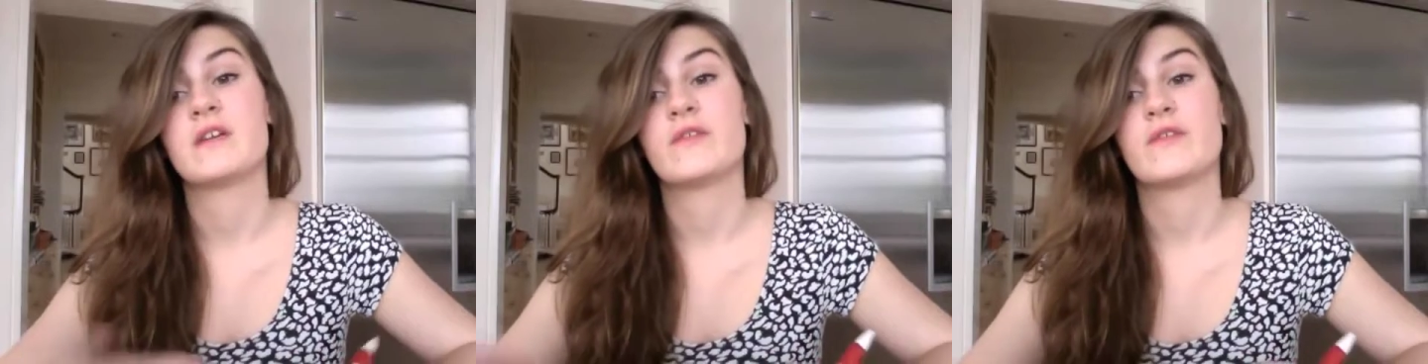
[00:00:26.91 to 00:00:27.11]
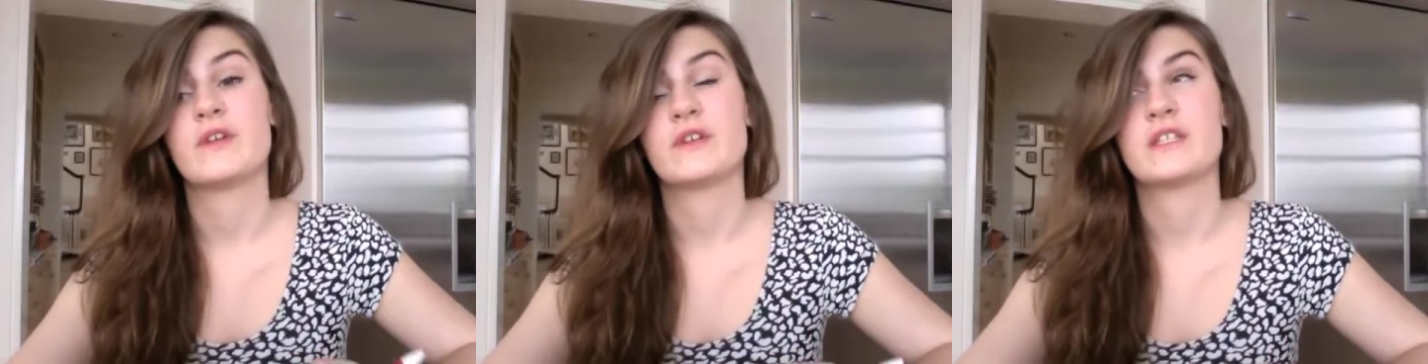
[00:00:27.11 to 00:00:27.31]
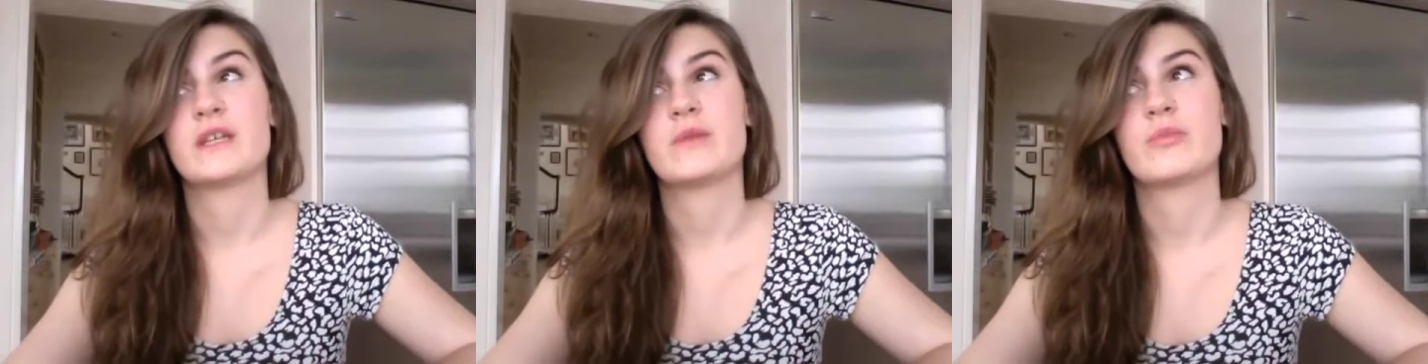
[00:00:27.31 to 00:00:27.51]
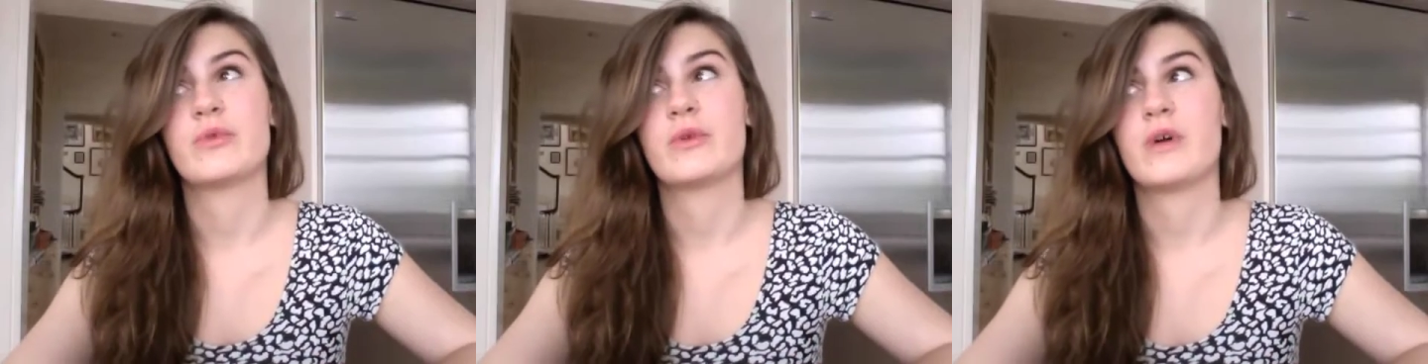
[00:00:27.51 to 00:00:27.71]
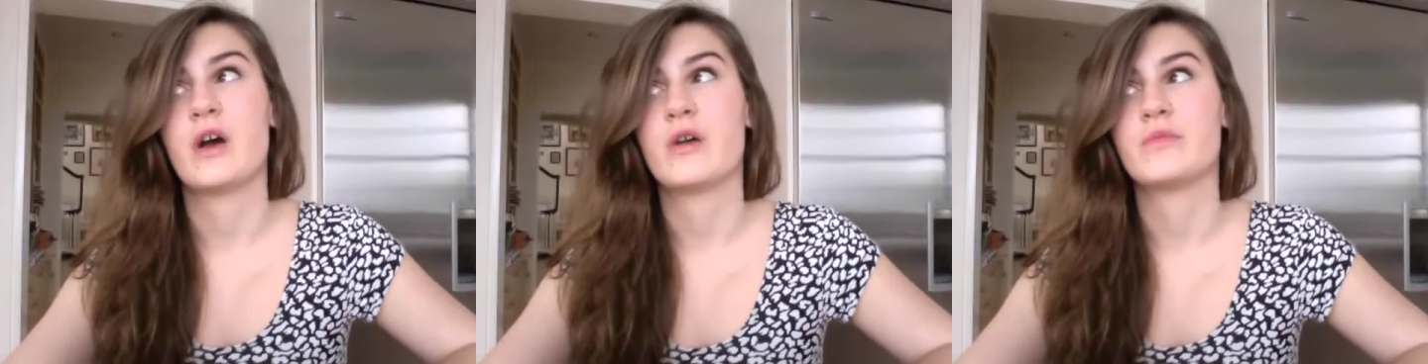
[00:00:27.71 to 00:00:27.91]
For
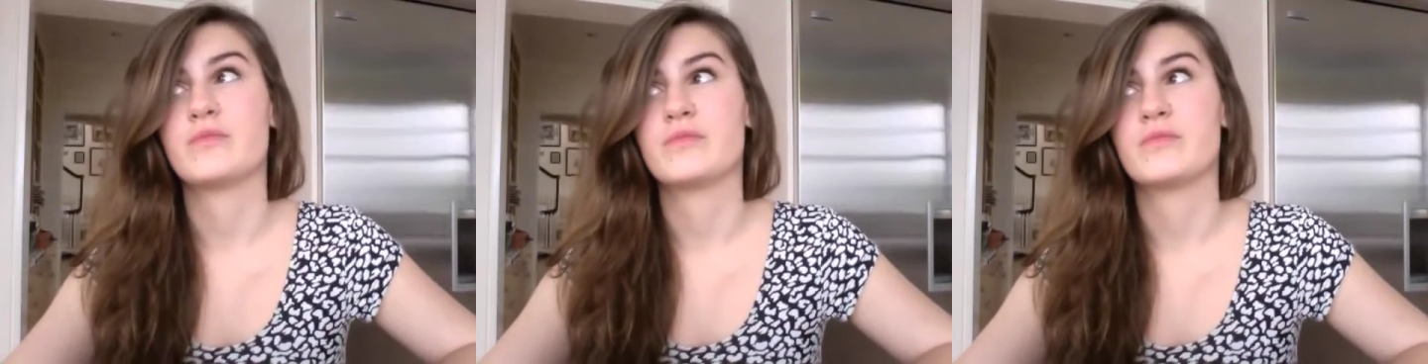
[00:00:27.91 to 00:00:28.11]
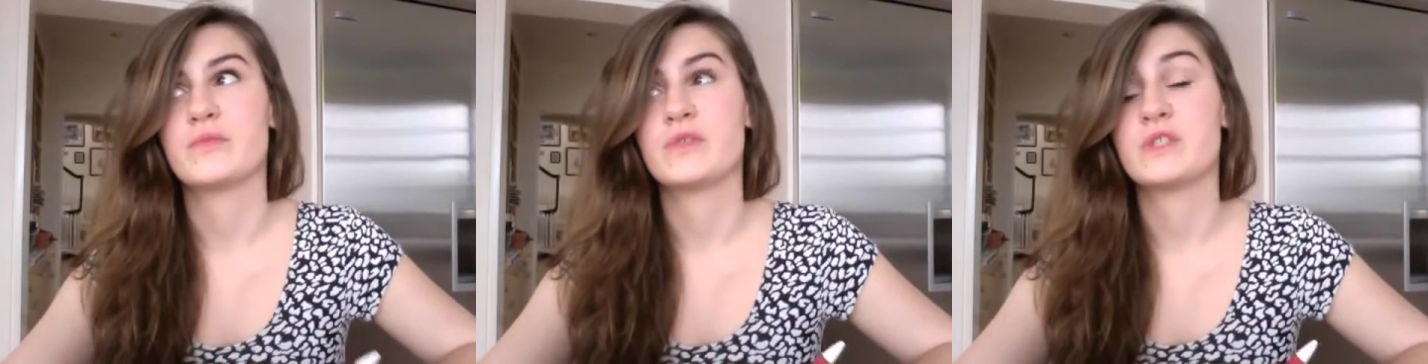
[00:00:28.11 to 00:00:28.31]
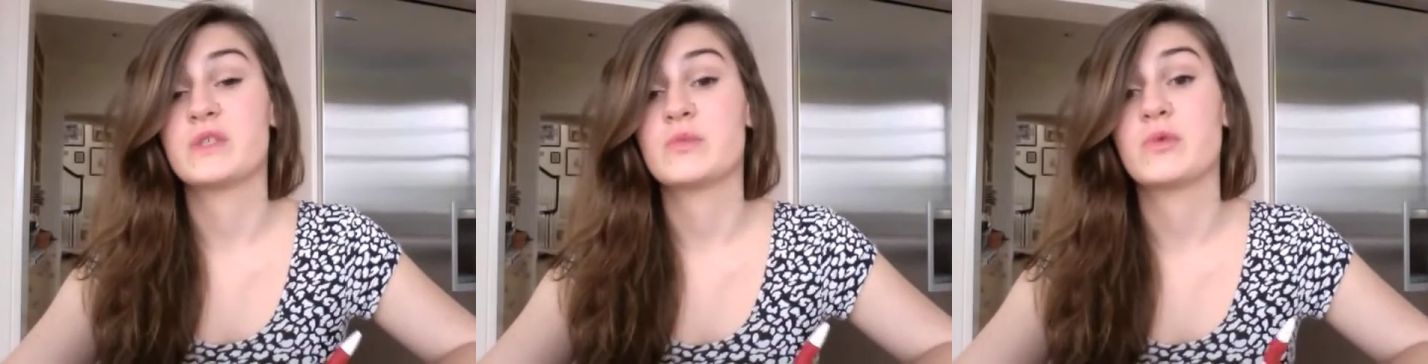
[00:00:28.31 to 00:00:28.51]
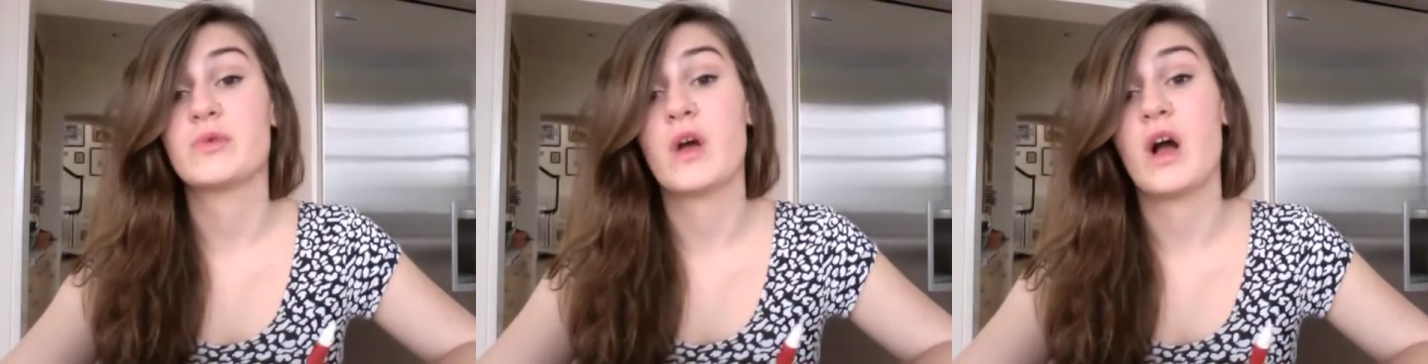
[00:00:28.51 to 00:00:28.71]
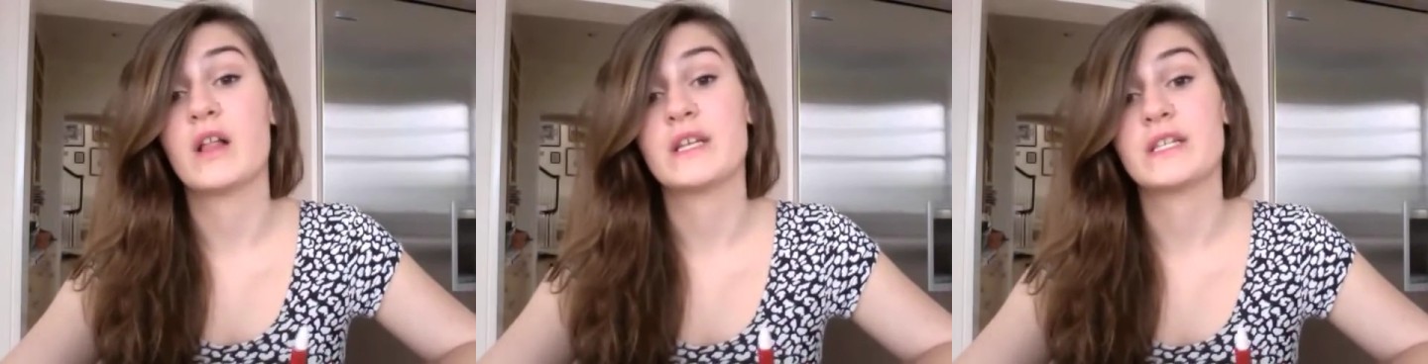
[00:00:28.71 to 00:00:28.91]
example, the
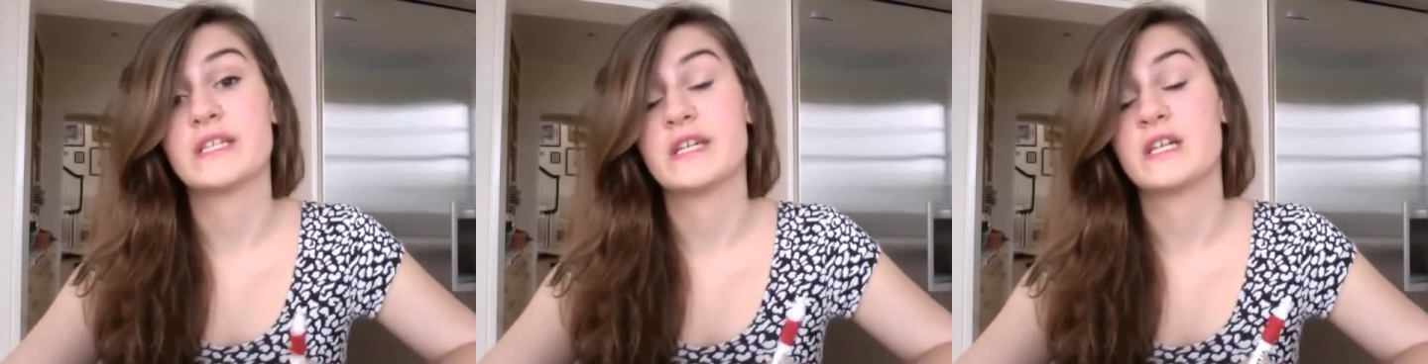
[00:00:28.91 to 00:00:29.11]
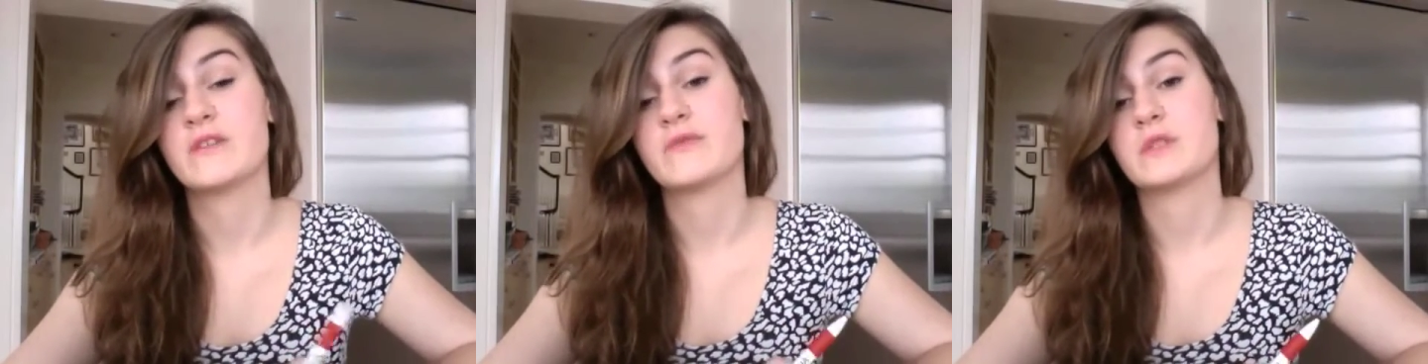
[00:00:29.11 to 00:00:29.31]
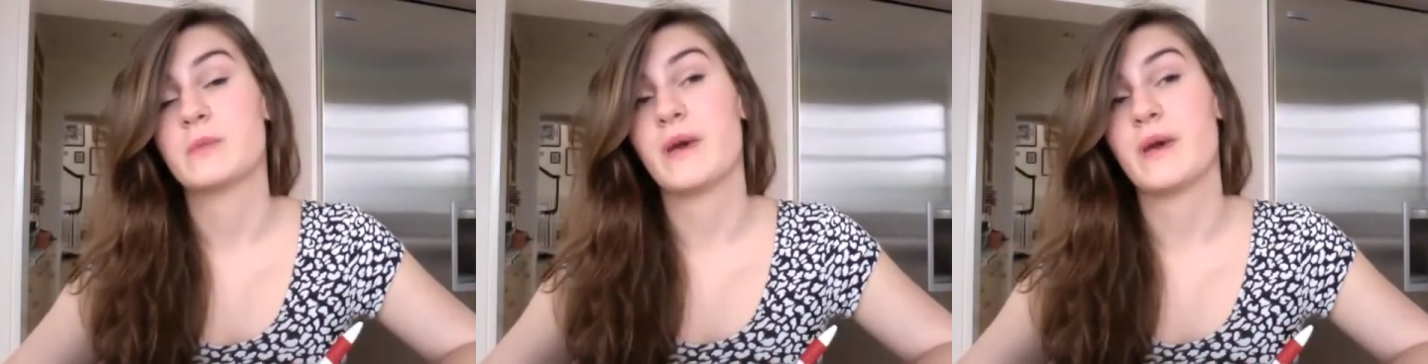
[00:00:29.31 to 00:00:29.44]
Smoot-Hawley tariff was